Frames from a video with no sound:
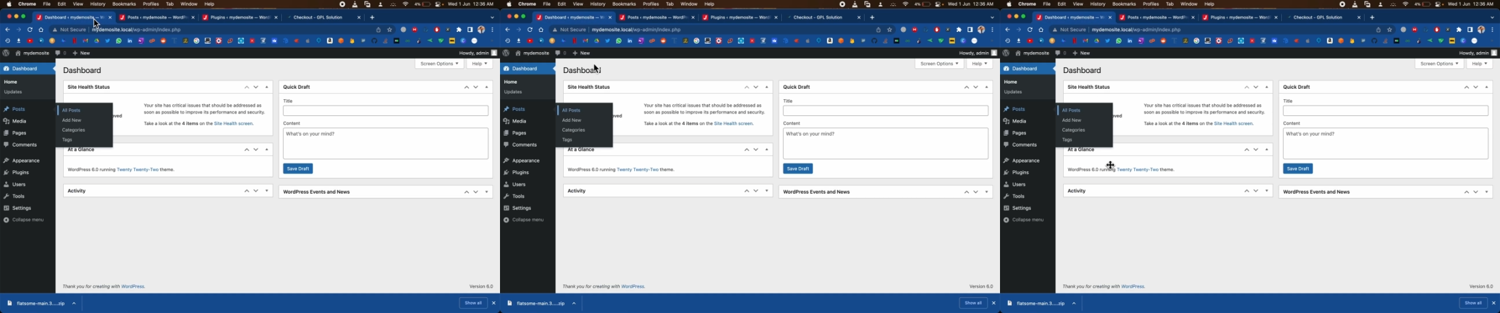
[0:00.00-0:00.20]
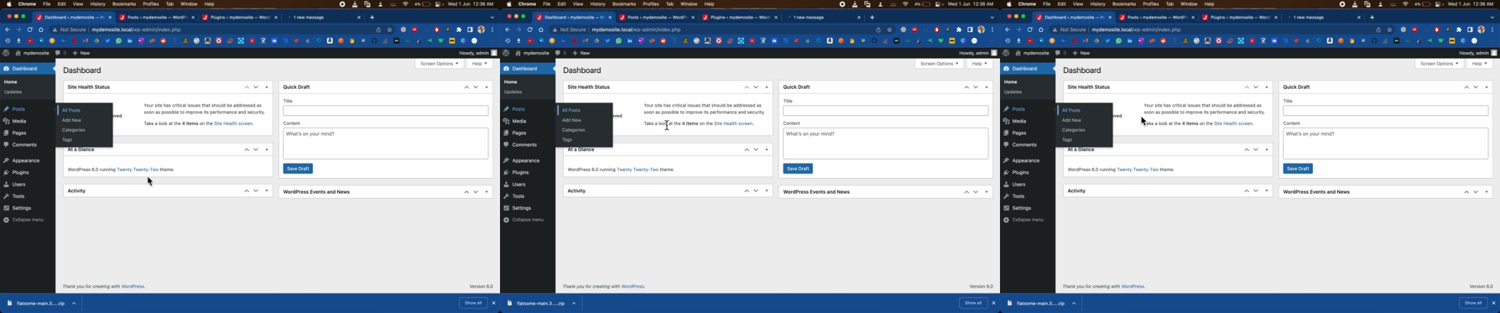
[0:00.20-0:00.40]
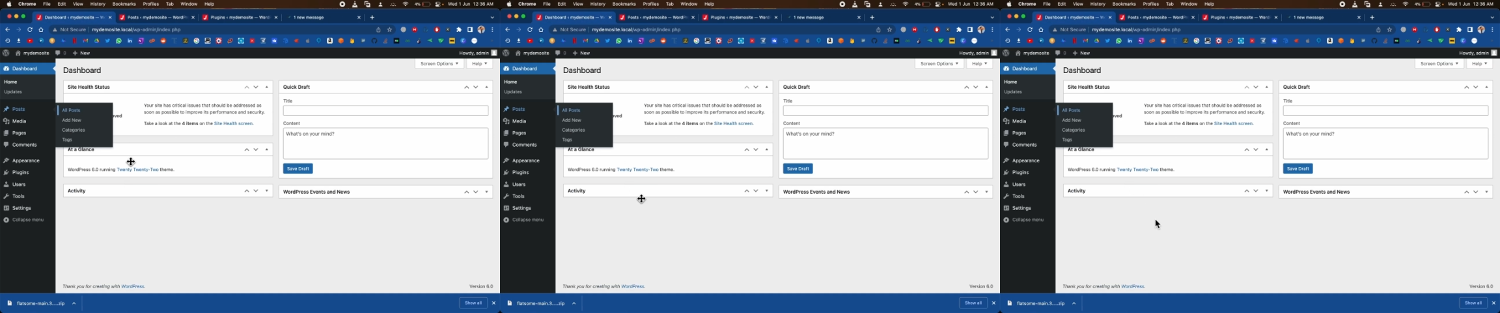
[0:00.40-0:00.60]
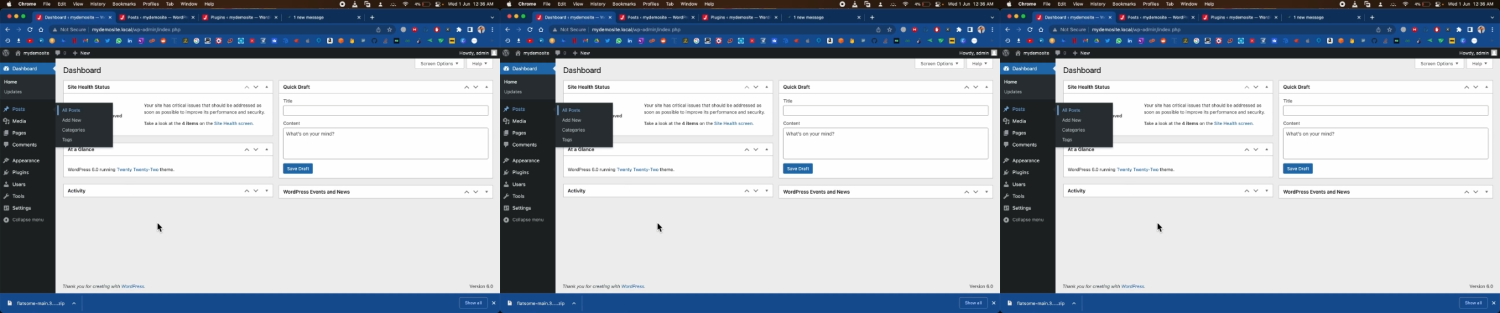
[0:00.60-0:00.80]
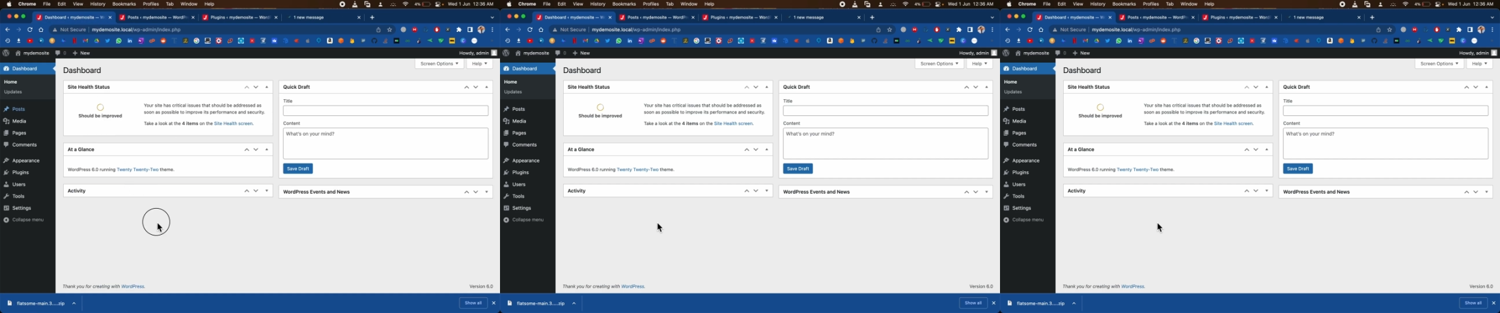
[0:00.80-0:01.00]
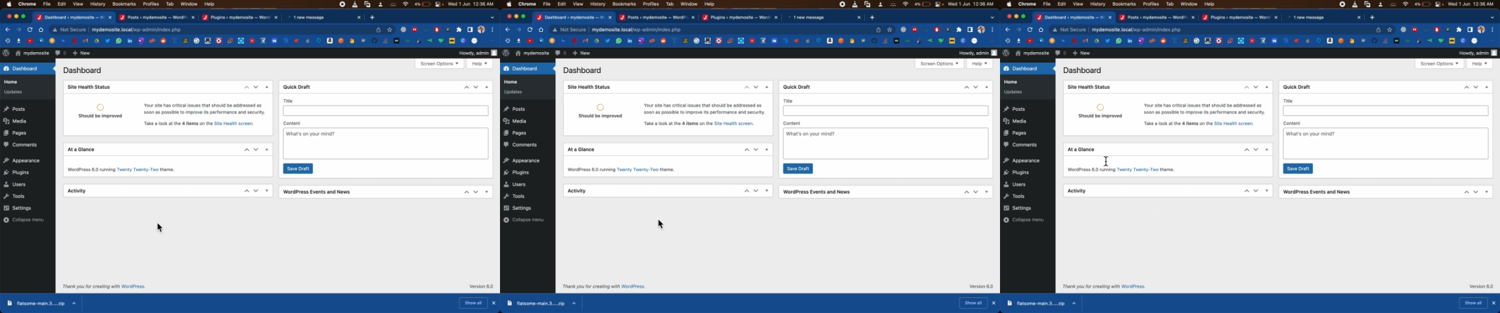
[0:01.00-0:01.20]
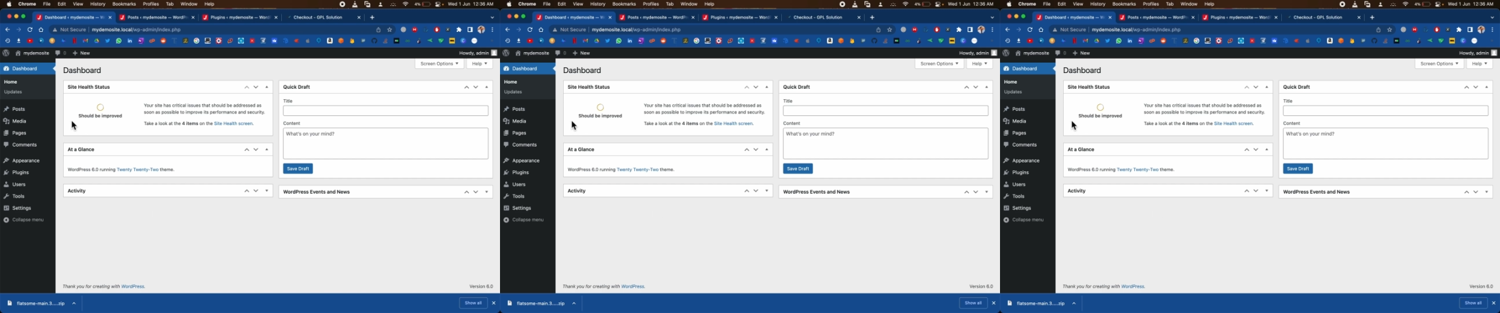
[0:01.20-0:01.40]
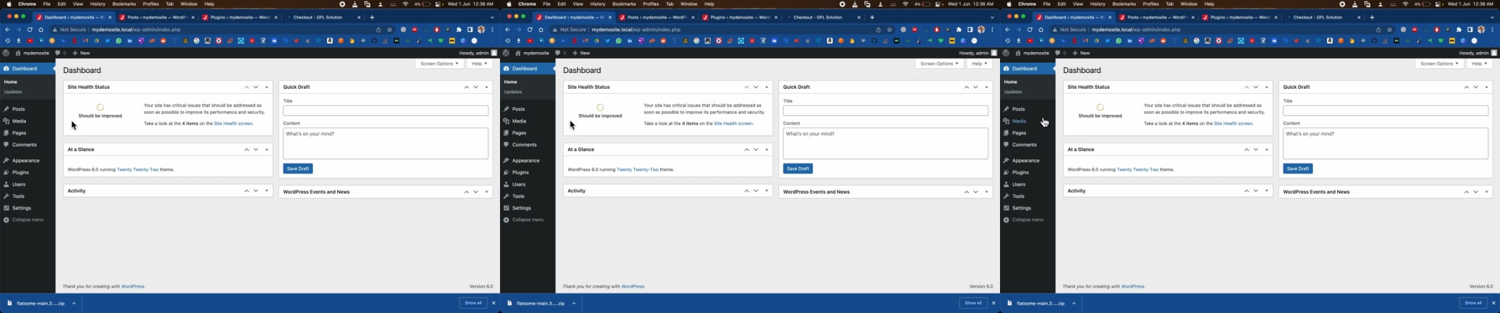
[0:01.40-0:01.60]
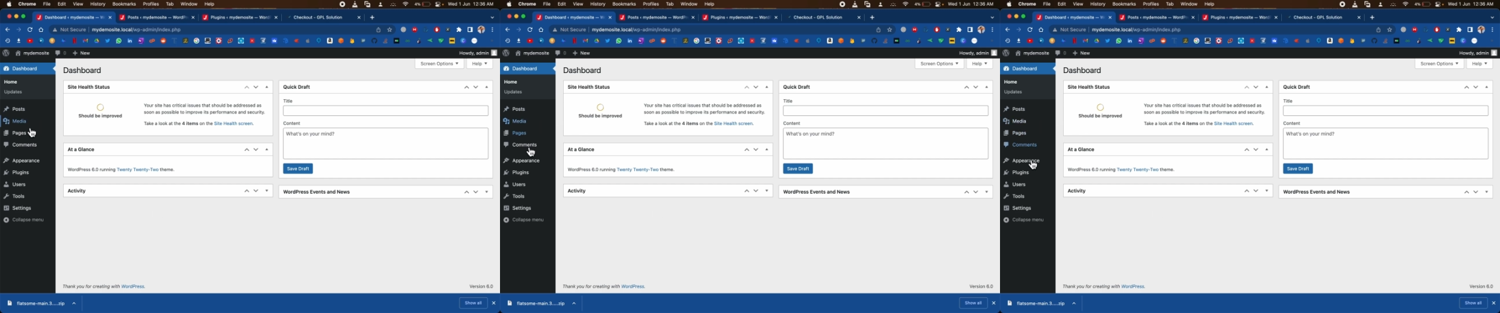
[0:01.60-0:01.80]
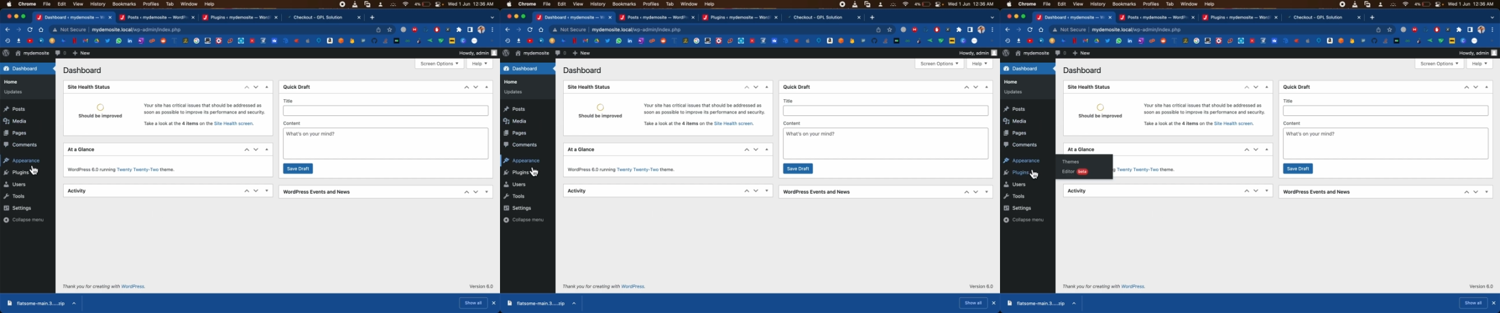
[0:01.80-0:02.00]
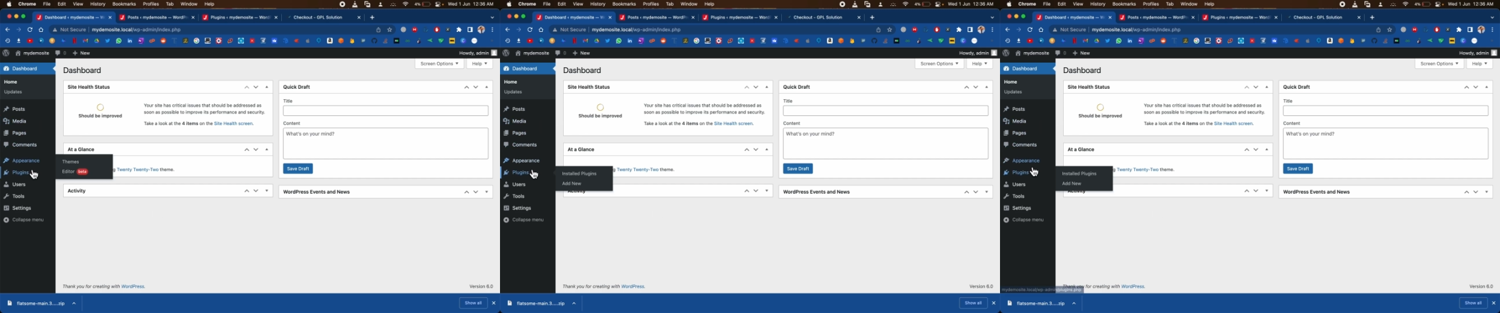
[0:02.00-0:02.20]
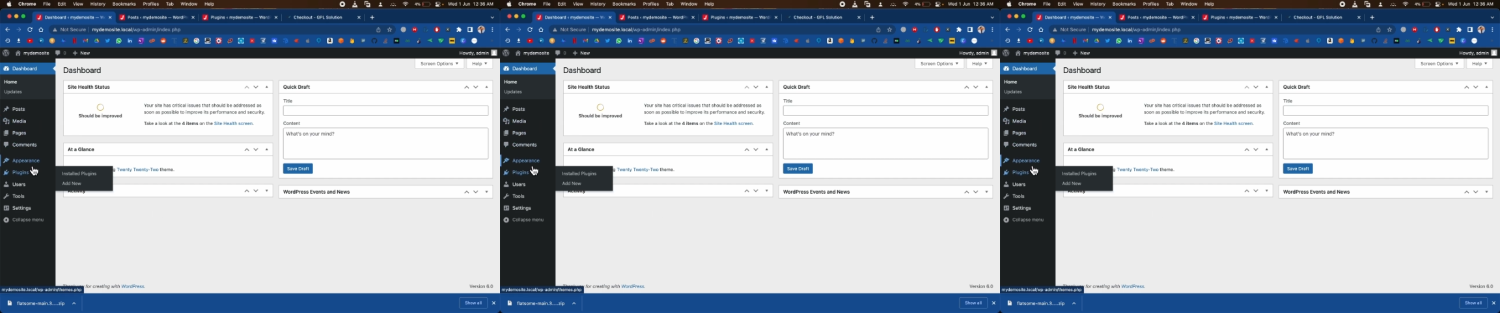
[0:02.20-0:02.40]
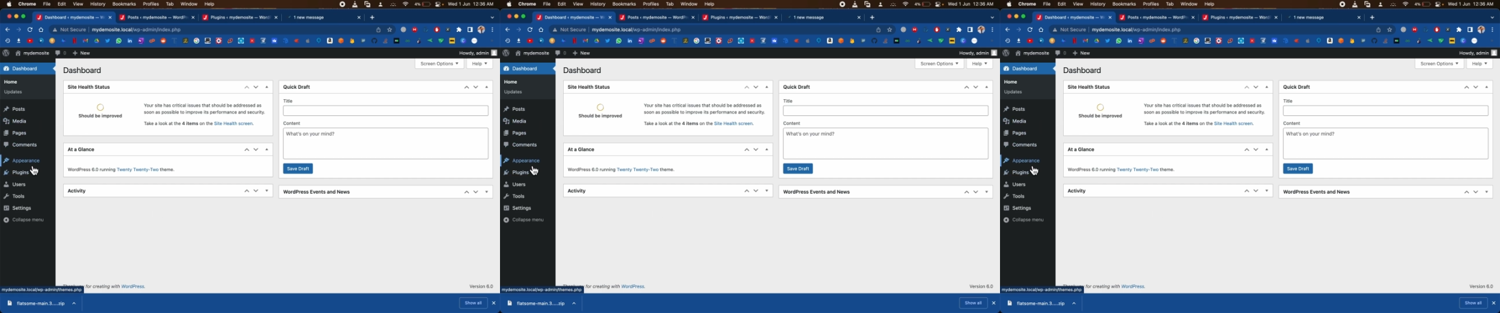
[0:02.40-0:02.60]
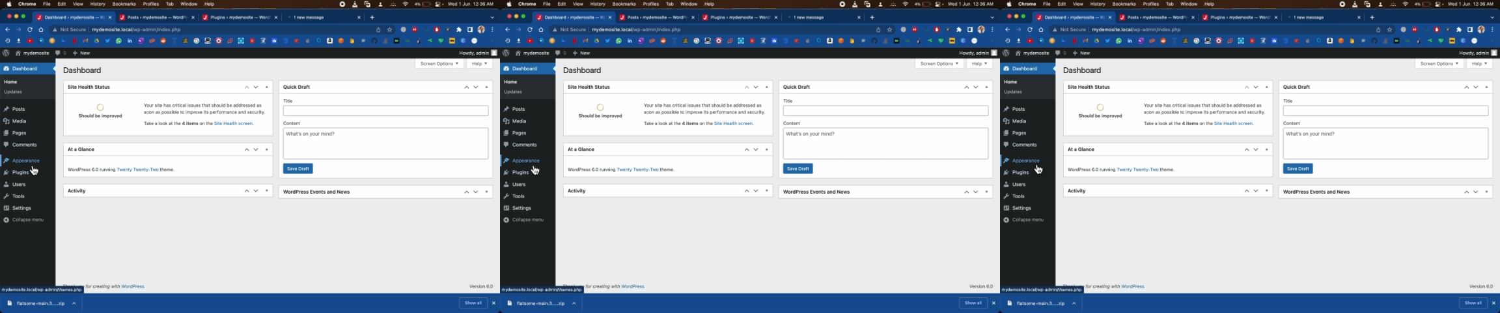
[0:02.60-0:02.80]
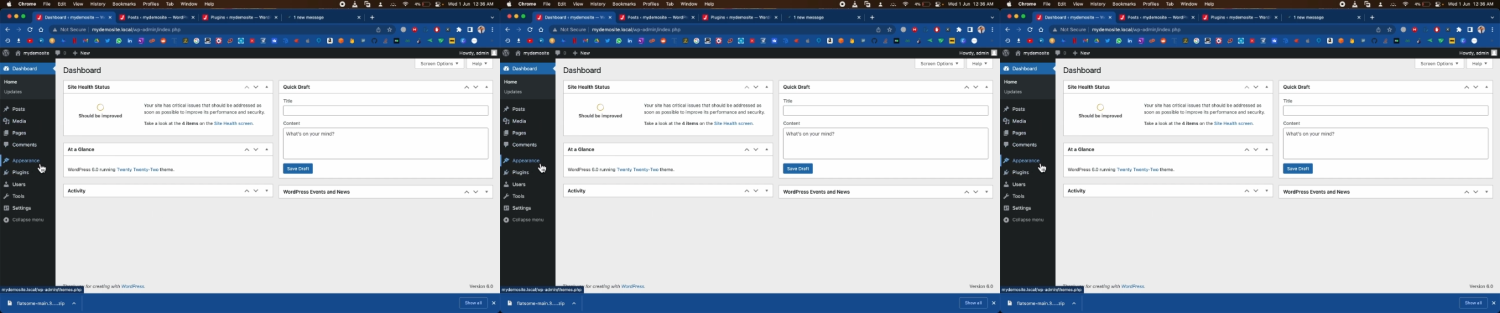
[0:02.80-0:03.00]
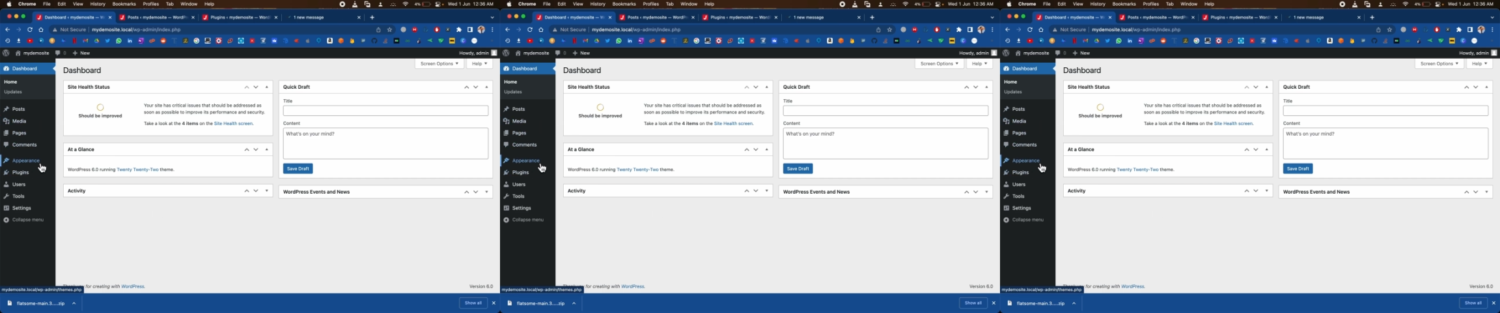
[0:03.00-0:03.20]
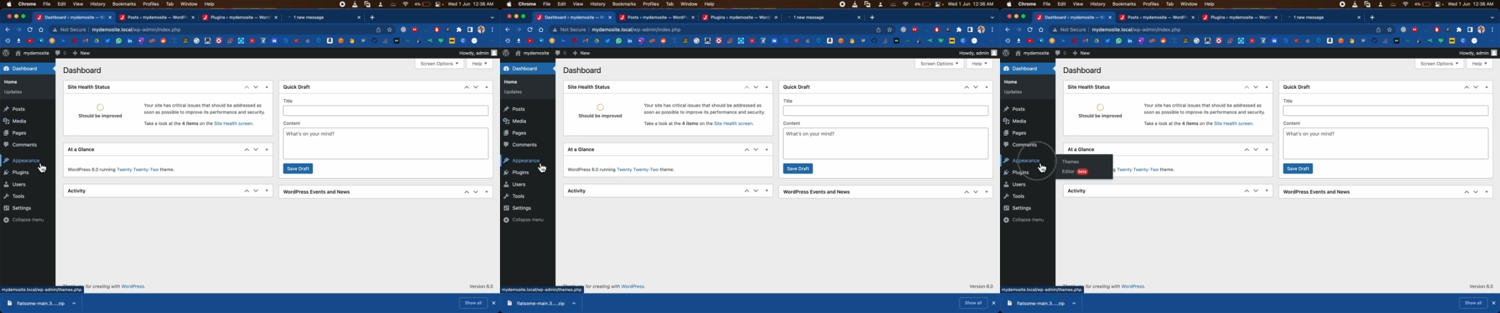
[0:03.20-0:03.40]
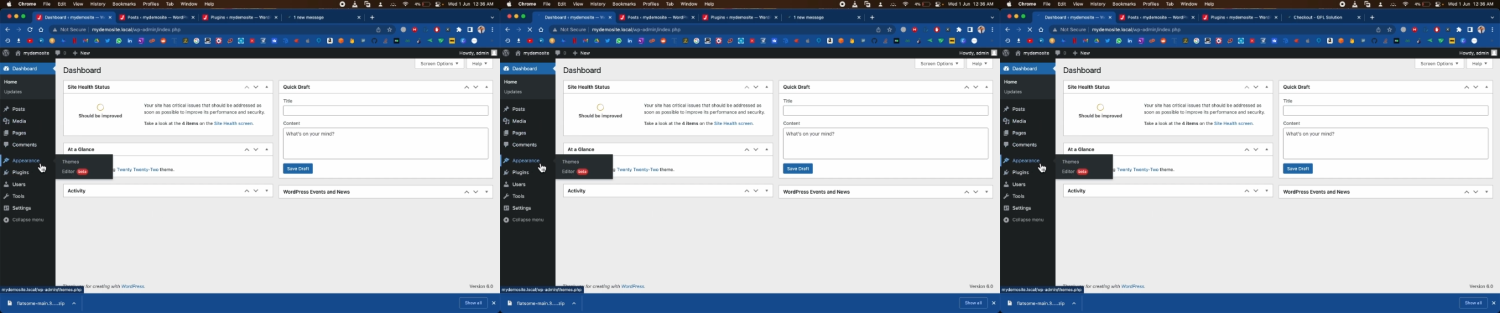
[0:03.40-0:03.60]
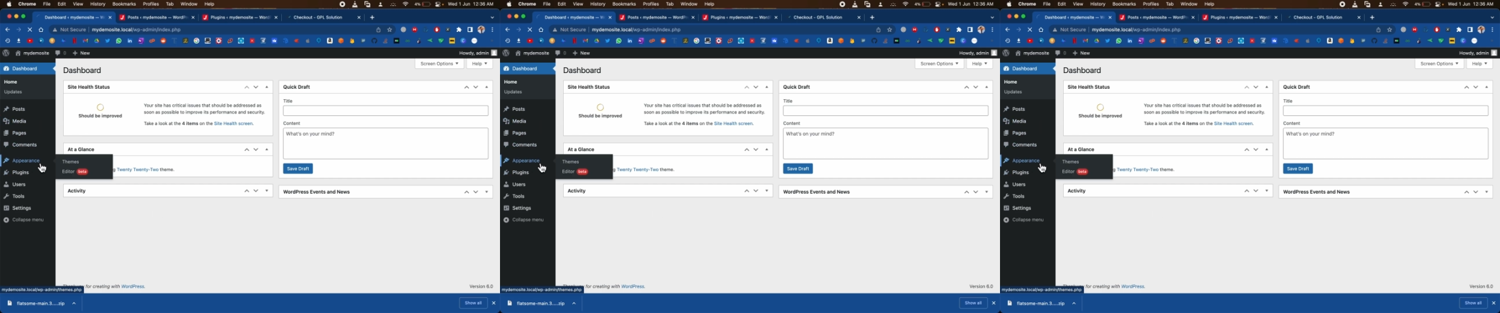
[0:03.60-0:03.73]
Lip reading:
No face is visible, so there are no lips to read.